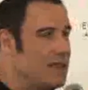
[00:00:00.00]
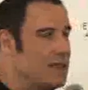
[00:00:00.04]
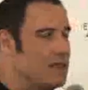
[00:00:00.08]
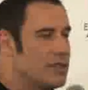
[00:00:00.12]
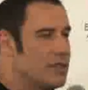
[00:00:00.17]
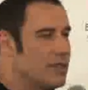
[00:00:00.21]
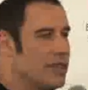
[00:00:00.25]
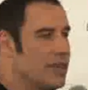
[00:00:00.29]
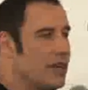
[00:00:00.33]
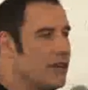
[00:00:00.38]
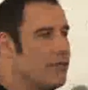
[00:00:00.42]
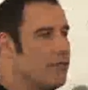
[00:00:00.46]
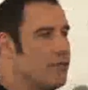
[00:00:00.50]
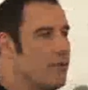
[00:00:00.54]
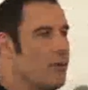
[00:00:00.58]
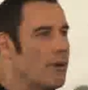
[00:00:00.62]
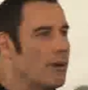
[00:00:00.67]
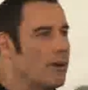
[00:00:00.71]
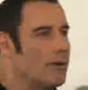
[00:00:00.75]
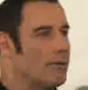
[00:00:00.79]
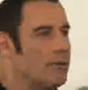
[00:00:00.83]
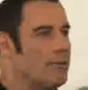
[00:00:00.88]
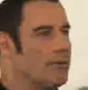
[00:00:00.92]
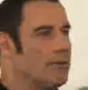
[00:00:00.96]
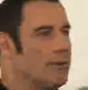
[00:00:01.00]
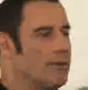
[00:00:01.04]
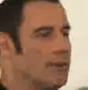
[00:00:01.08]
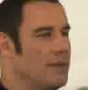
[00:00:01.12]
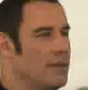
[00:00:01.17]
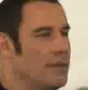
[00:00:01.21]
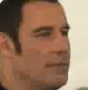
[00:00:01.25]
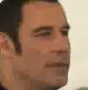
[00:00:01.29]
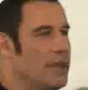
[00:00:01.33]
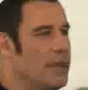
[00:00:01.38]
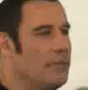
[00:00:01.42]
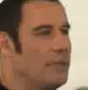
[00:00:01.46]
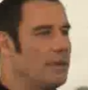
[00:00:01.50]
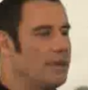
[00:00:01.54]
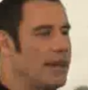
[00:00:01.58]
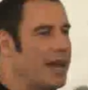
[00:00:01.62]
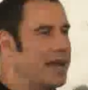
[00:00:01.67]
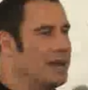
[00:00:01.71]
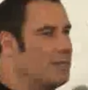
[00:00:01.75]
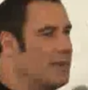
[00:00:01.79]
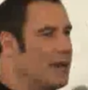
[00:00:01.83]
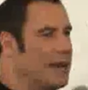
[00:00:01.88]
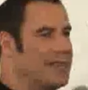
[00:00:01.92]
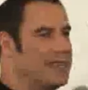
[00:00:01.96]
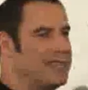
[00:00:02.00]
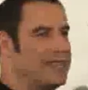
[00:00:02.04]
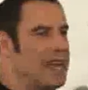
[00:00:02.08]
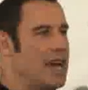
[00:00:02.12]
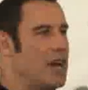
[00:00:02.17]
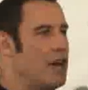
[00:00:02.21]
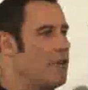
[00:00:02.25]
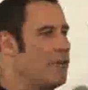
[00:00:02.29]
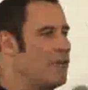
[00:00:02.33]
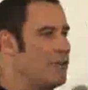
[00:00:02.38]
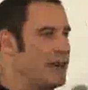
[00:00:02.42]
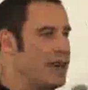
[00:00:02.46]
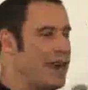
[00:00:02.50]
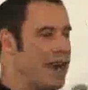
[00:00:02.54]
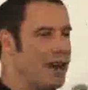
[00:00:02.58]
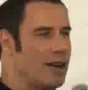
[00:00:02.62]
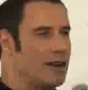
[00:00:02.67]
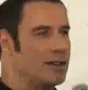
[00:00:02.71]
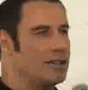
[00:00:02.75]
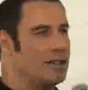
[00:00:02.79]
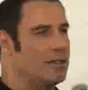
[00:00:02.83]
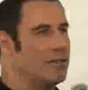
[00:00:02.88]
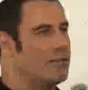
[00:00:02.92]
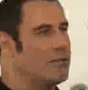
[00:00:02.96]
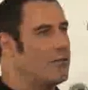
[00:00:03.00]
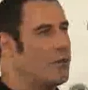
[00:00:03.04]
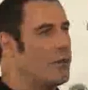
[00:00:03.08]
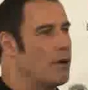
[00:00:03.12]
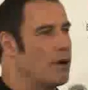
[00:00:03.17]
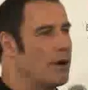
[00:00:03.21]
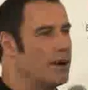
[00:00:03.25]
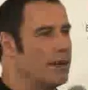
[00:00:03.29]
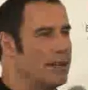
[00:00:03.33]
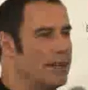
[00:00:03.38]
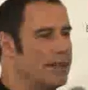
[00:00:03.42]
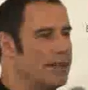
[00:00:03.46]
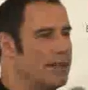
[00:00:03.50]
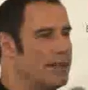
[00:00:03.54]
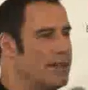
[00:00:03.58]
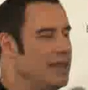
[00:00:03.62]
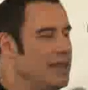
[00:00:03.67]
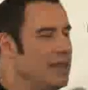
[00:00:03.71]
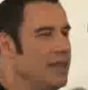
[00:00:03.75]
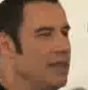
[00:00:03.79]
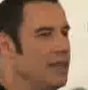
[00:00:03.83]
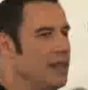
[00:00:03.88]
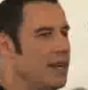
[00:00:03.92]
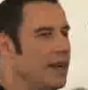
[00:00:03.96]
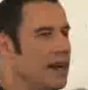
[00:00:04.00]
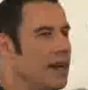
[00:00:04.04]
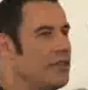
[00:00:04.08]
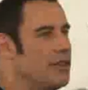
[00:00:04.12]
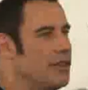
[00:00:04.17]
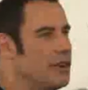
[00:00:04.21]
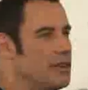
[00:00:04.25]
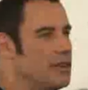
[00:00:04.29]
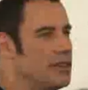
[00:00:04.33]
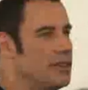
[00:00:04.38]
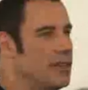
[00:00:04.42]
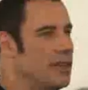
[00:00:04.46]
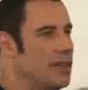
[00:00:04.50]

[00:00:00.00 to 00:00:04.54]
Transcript: so therefore, people like myself and Harrison Ford and others